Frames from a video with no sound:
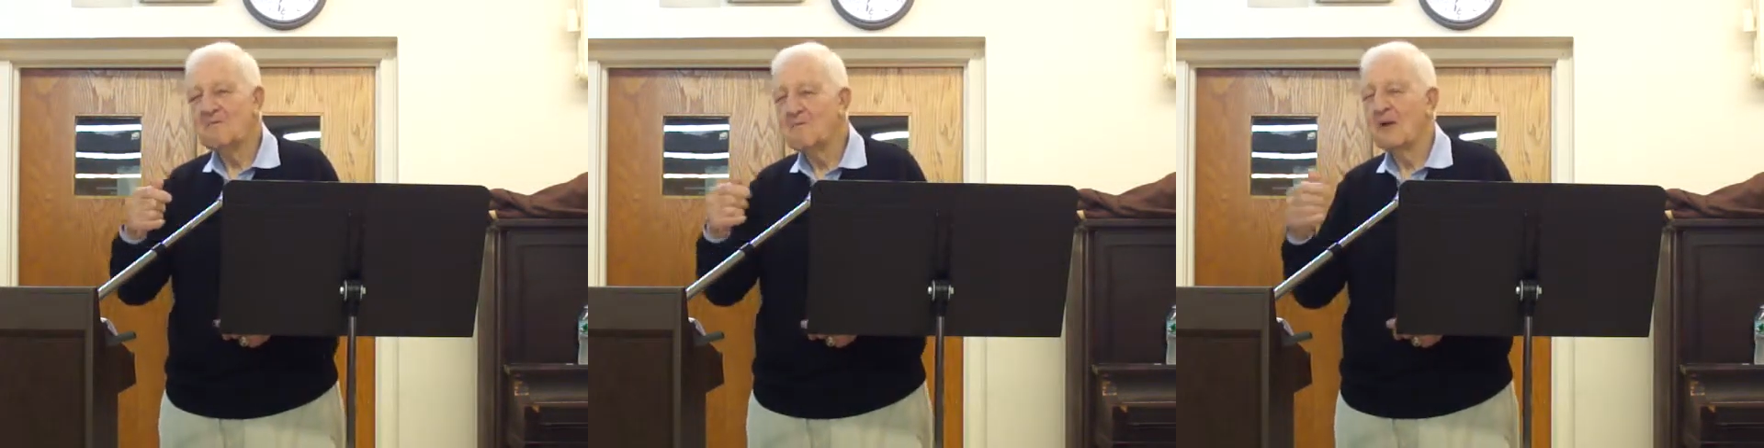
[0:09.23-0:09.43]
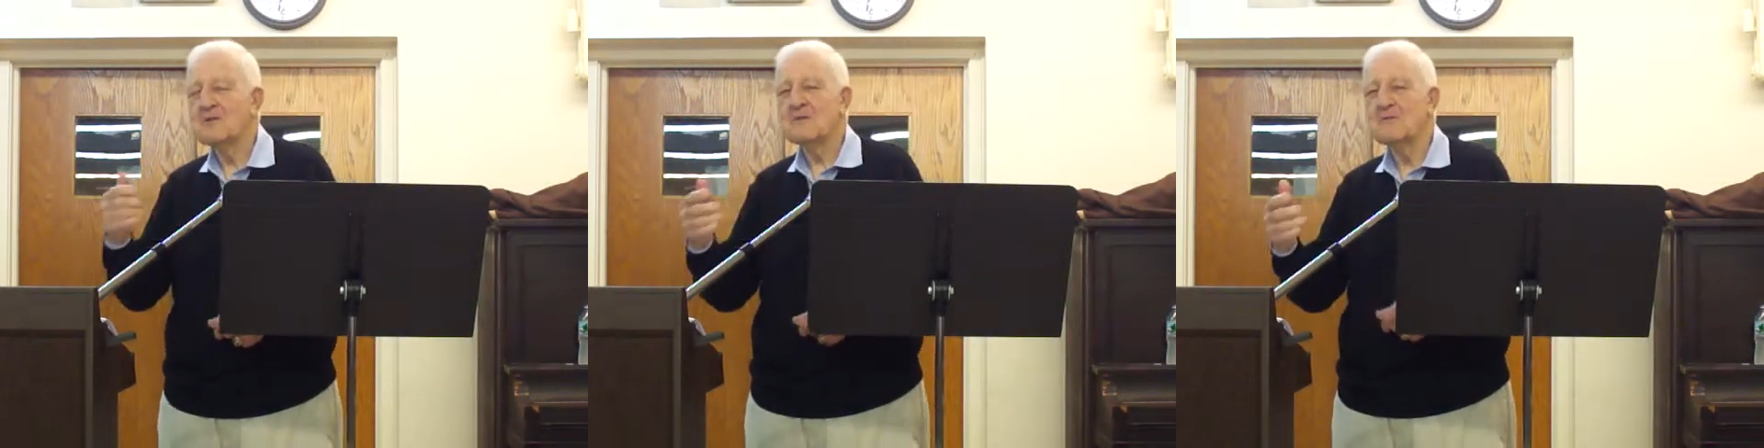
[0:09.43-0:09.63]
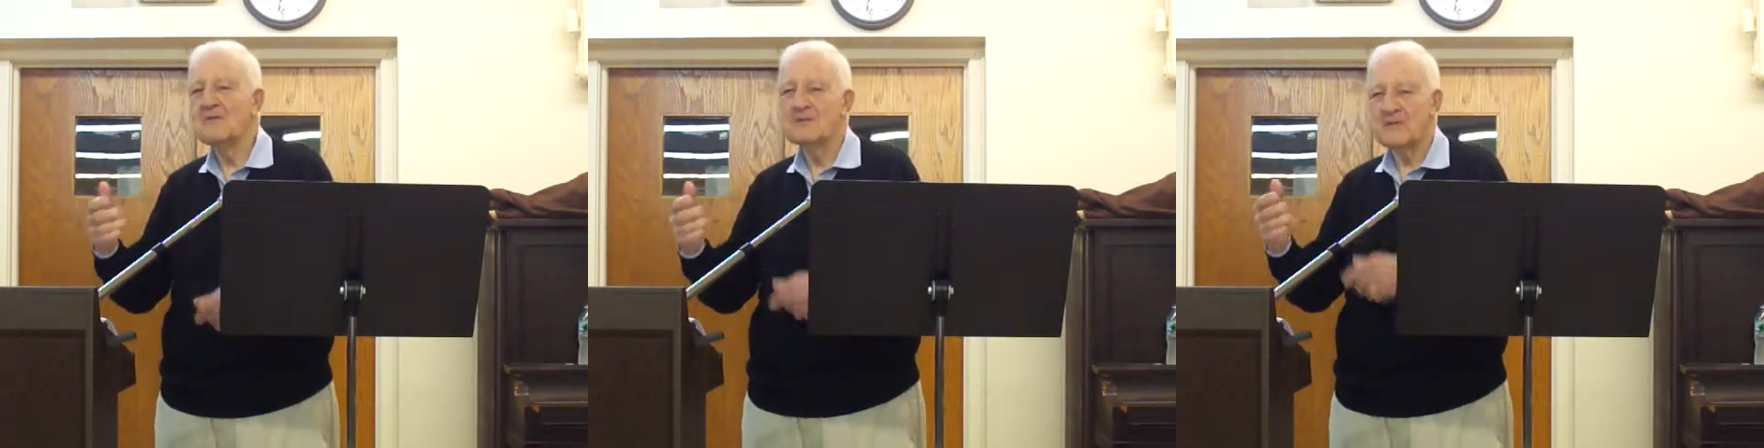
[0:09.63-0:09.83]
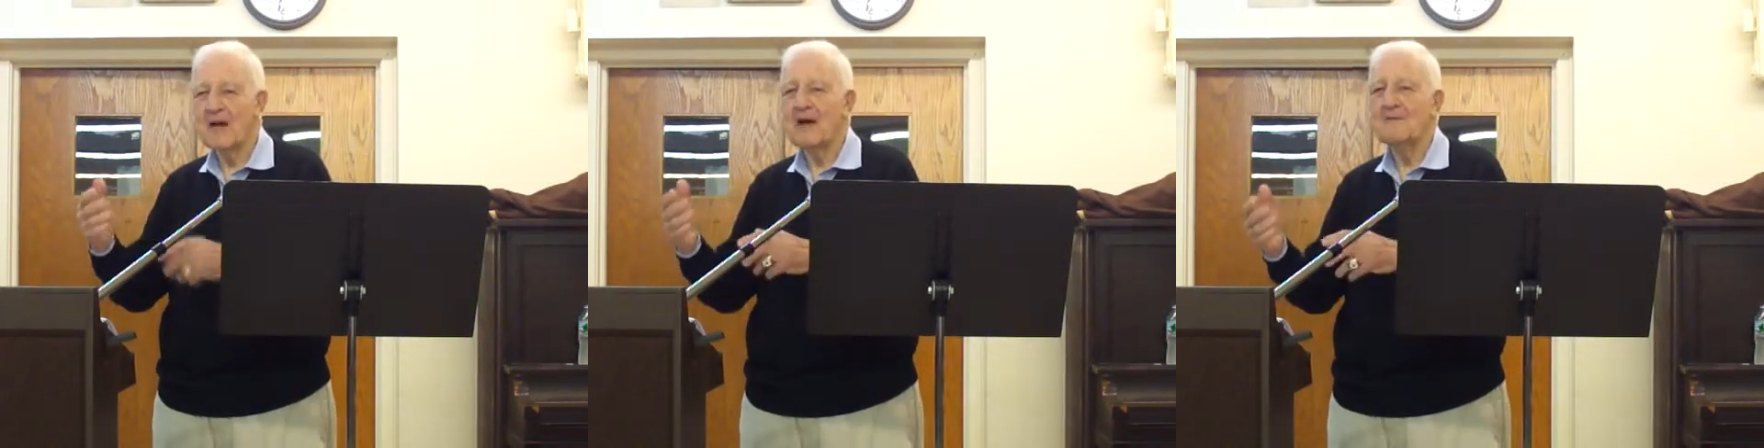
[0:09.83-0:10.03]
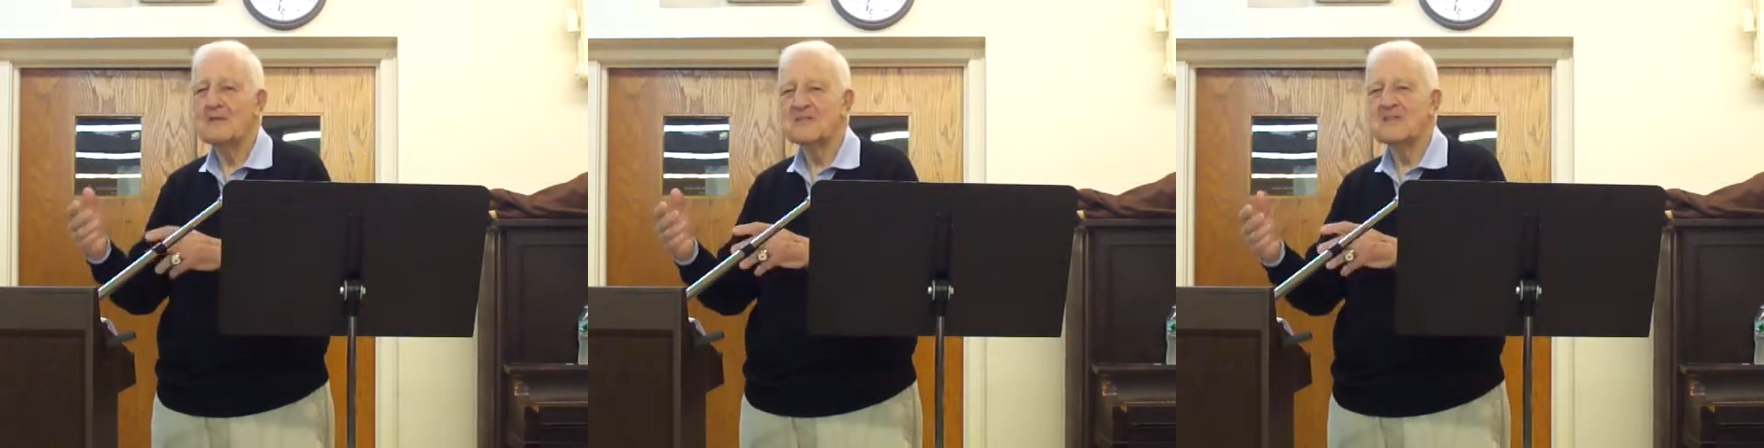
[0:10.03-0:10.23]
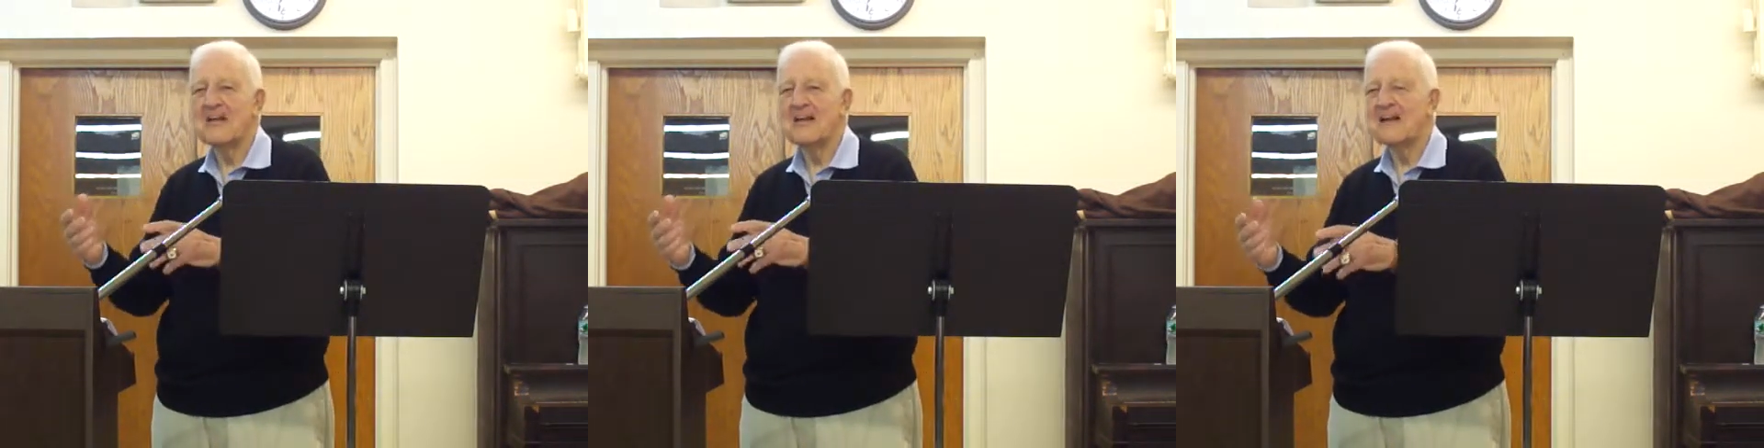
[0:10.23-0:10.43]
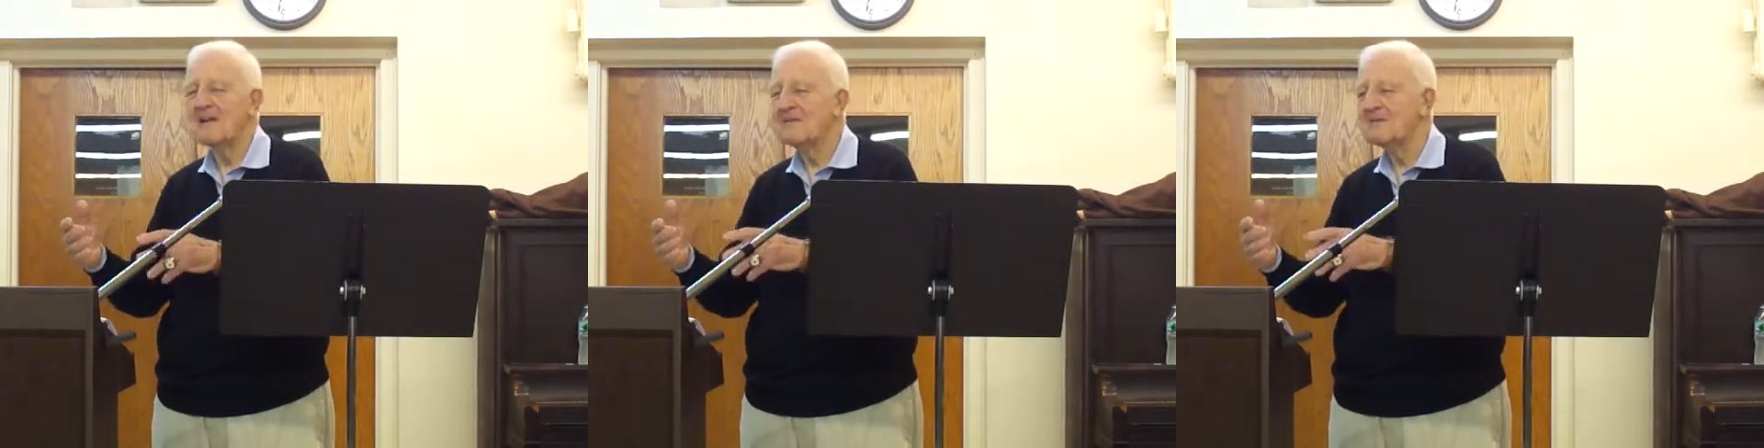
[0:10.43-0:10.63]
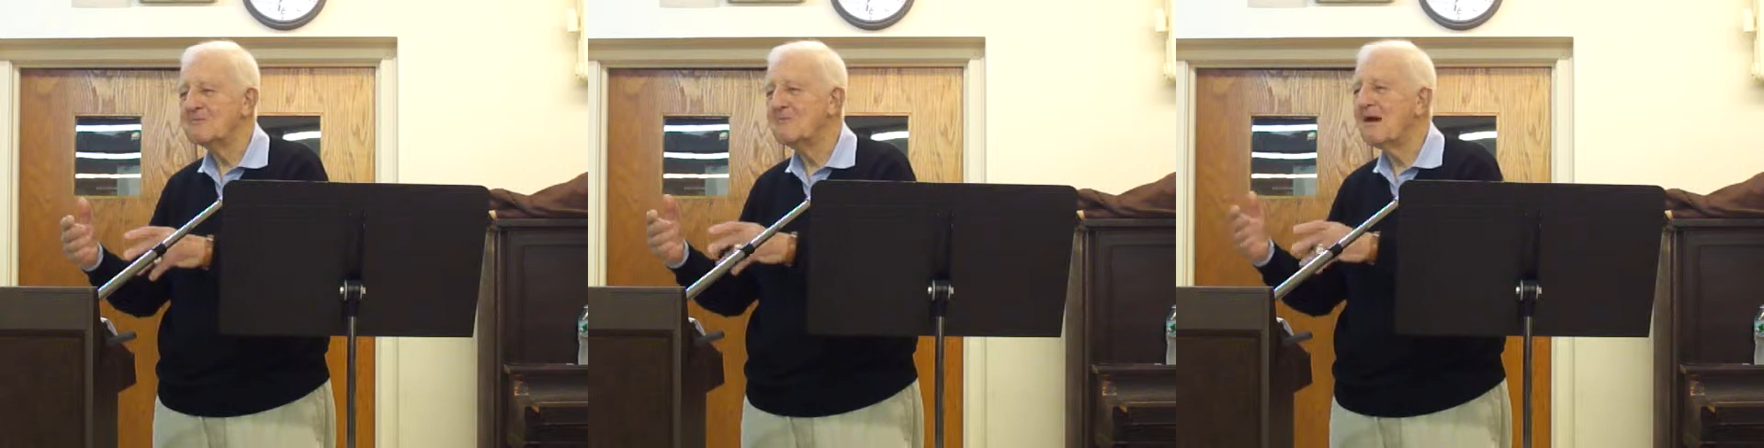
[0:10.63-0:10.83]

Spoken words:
Most of the time it's taken